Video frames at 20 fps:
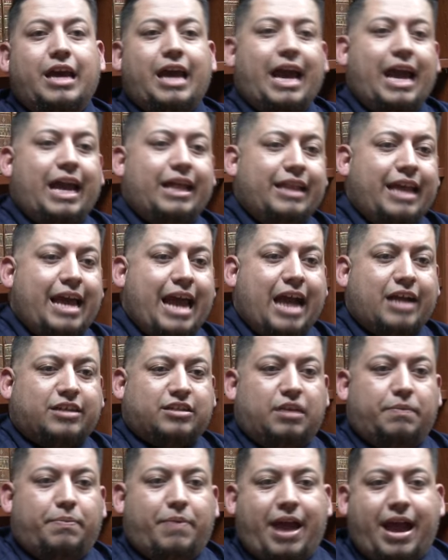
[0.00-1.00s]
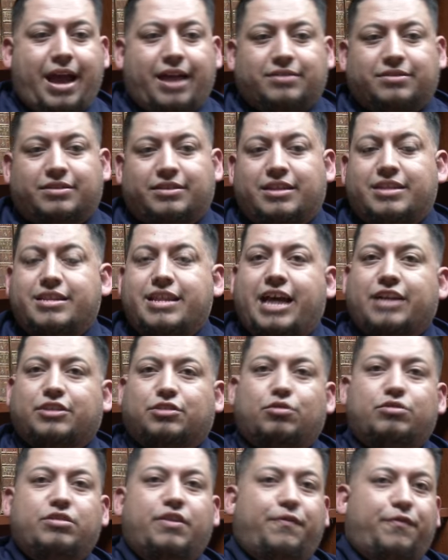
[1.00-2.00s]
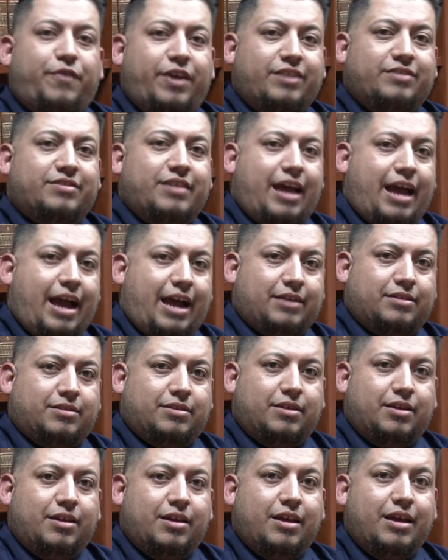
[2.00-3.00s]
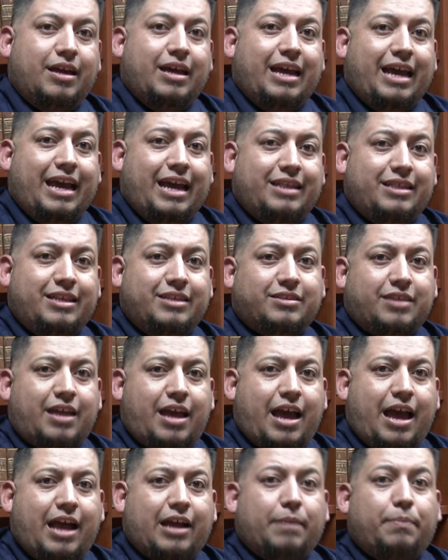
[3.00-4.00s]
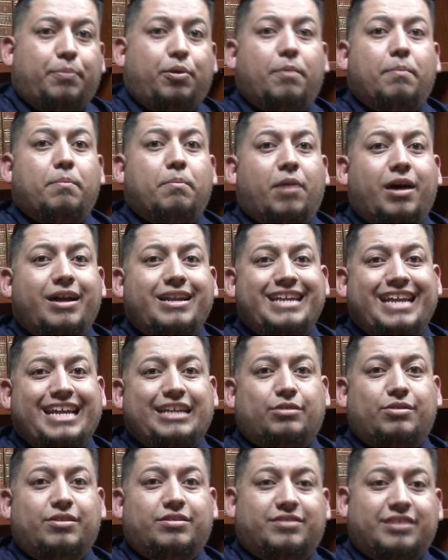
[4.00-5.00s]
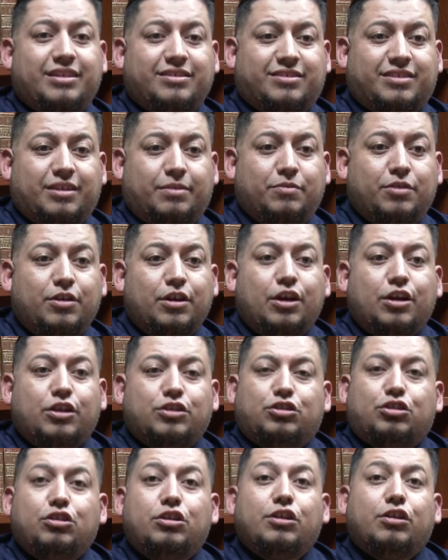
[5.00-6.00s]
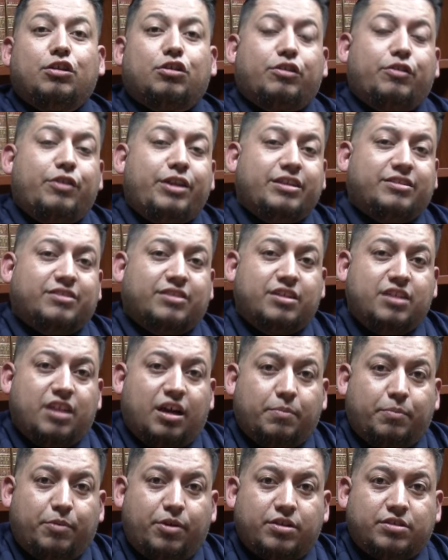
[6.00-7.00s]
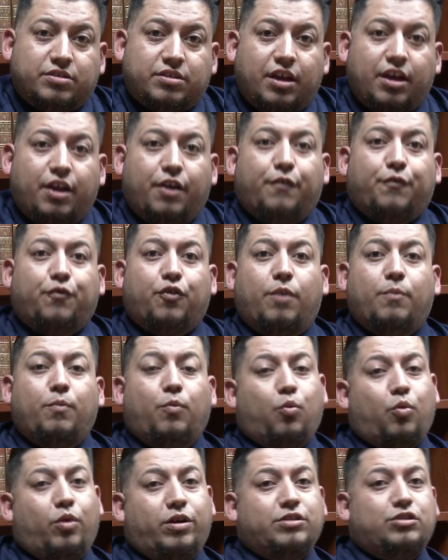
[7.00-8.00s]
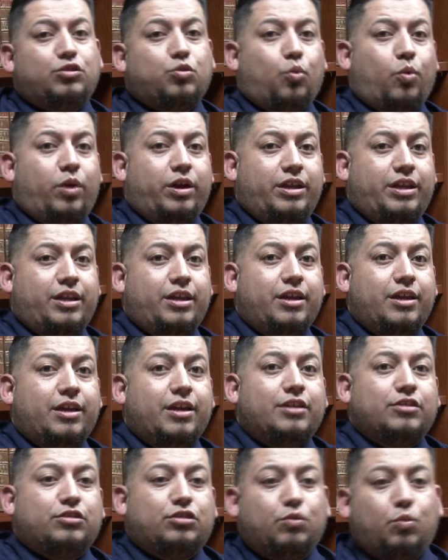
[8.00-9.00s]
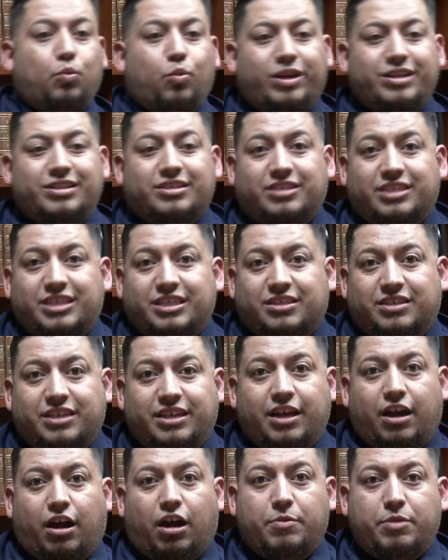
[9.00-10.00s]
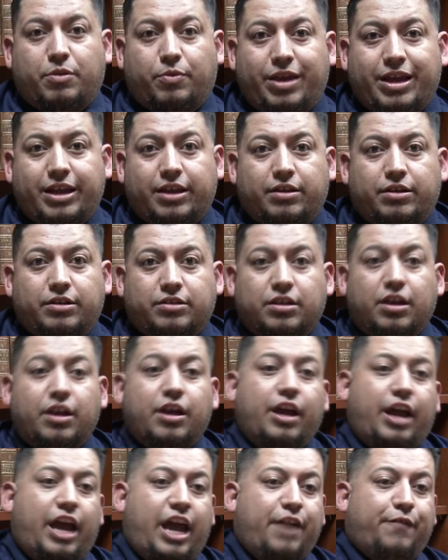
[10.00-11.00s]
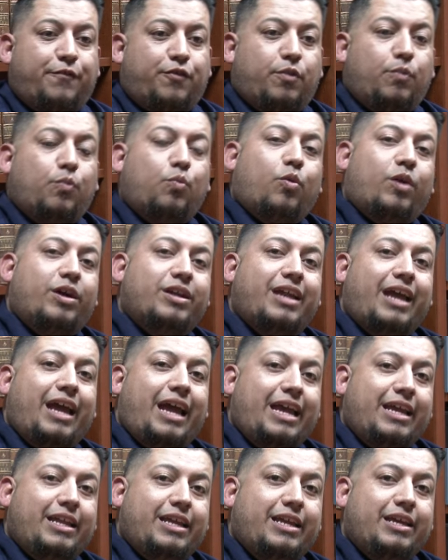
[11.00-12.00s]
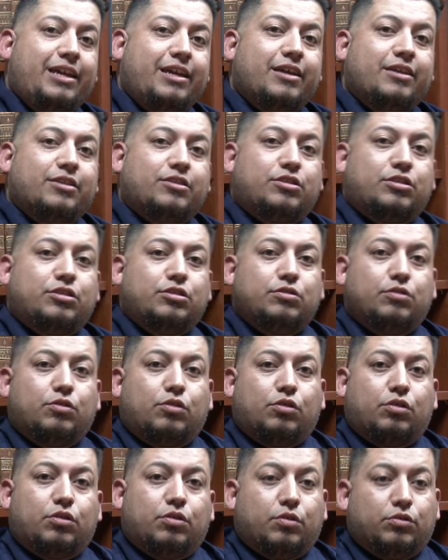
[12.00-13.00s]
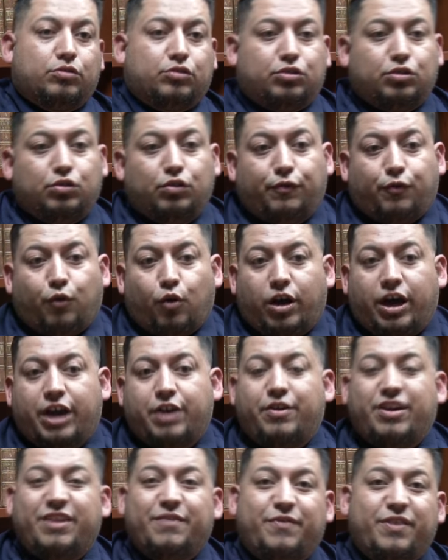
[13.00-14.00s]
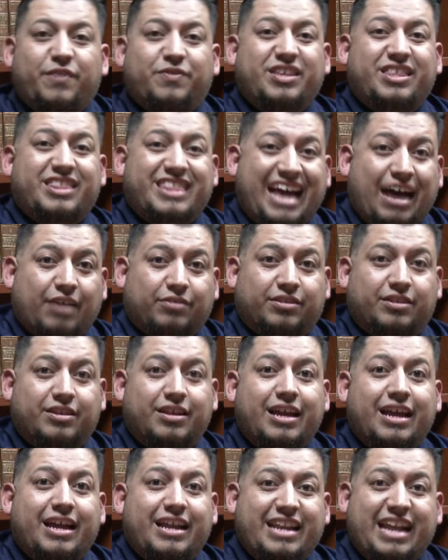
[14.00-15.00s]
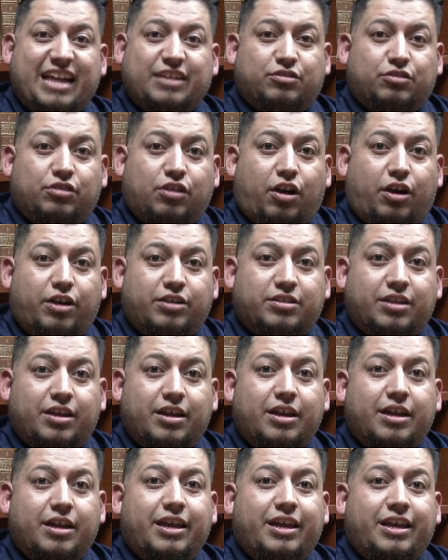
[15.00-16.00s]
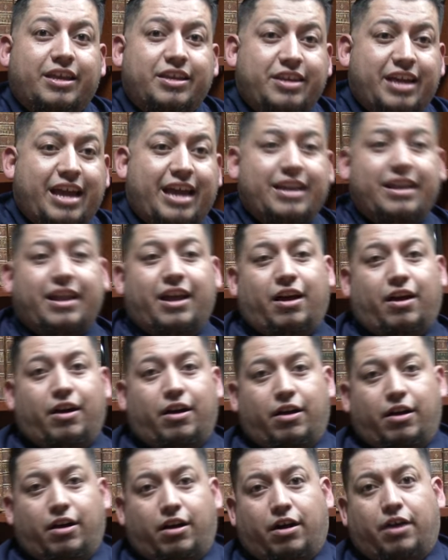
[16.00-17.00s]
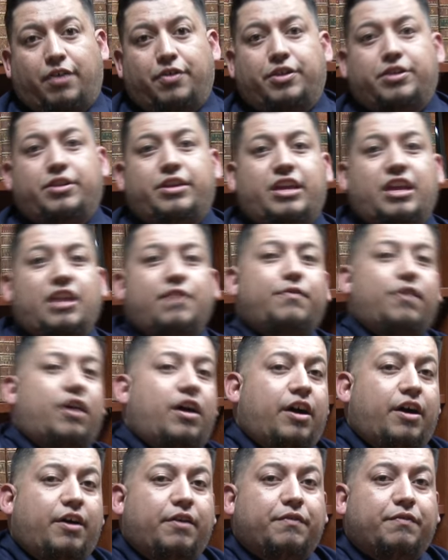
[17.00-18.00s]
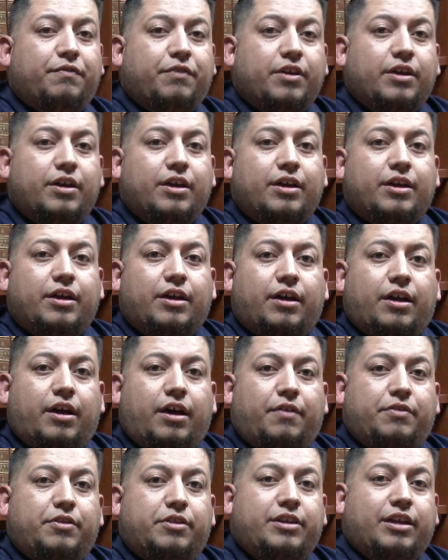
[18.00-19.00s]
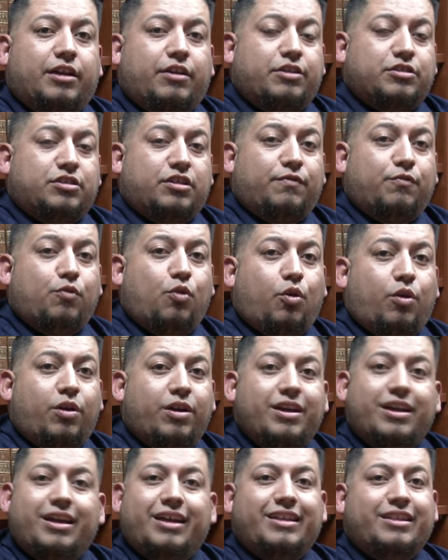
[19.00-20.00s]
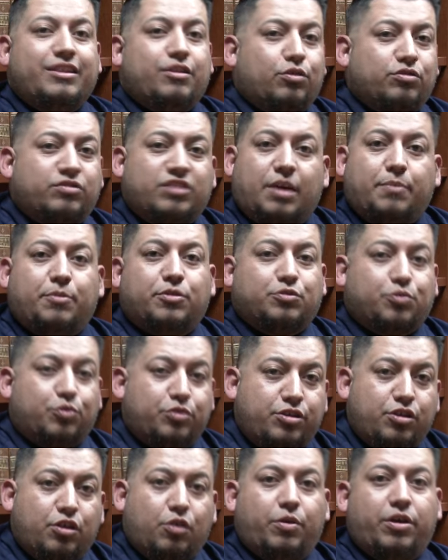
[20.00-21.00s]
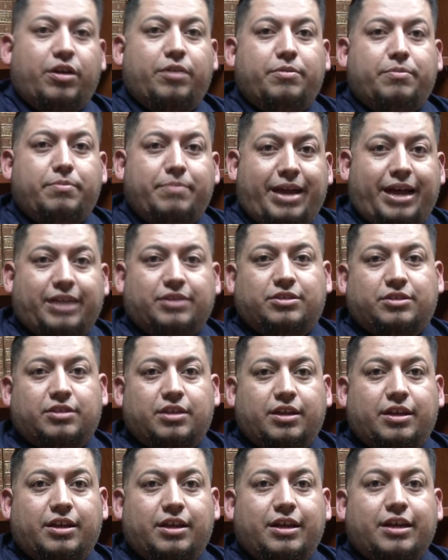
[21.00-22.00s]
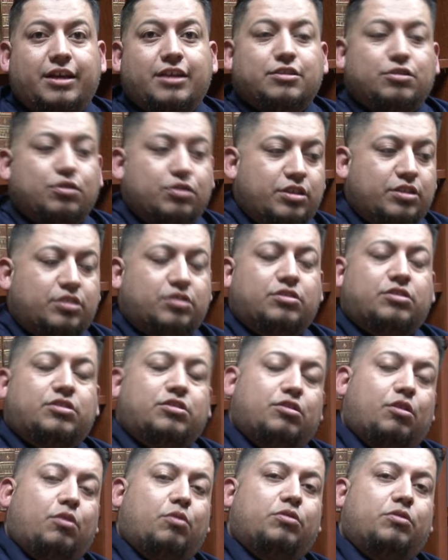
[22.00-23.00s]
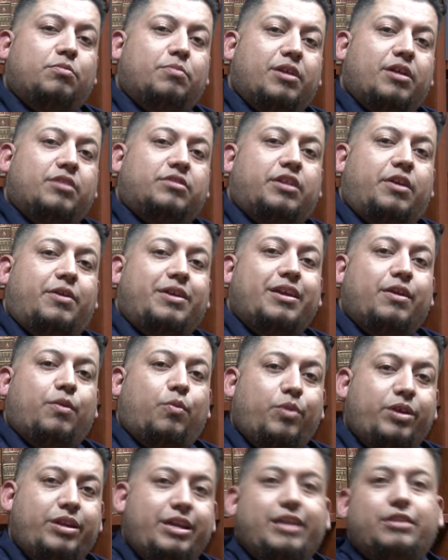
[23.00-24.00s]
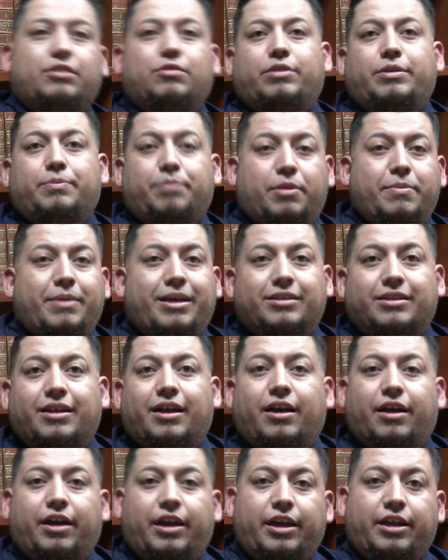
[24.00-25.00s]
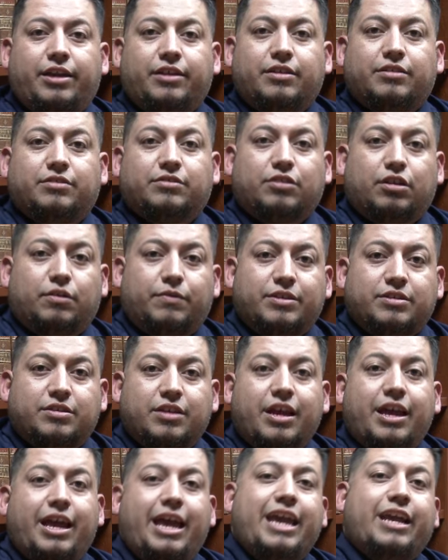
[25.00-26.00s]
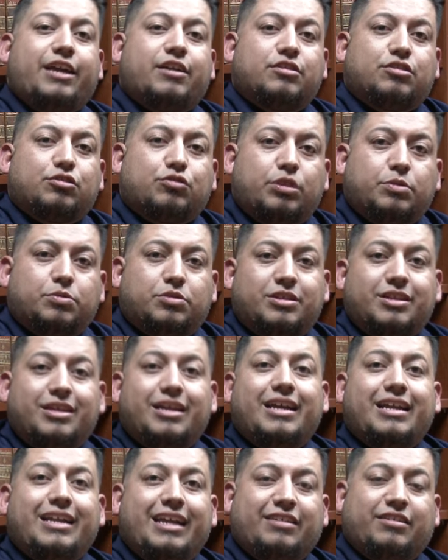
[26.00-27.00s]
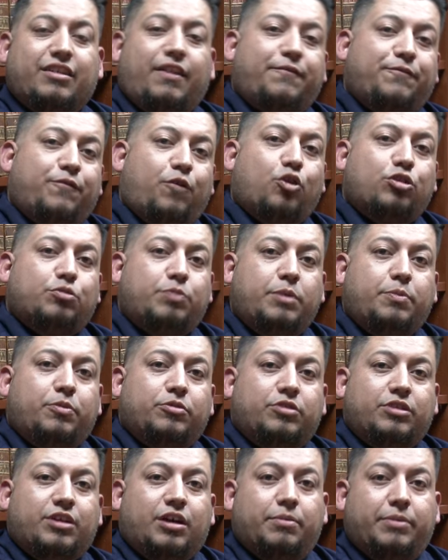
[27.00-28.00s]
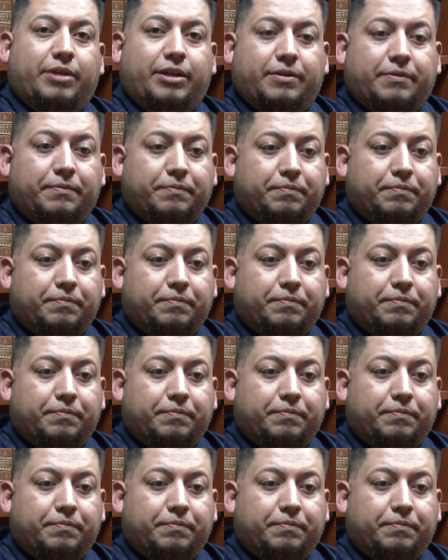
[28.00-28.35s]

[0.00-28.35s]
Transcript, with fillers: And they actually passed the National Defense Act. And this act put money into the system to increase the numbers from one twenty to one sixty Army regulars and from one eighty to, or, to four hundred fifty thousand National Guards. Yet, on the eve of, of the declaration of war, those numbers were nowhere matched. So this told the military, we need to implement a service, a conscription that's going to force people to come in.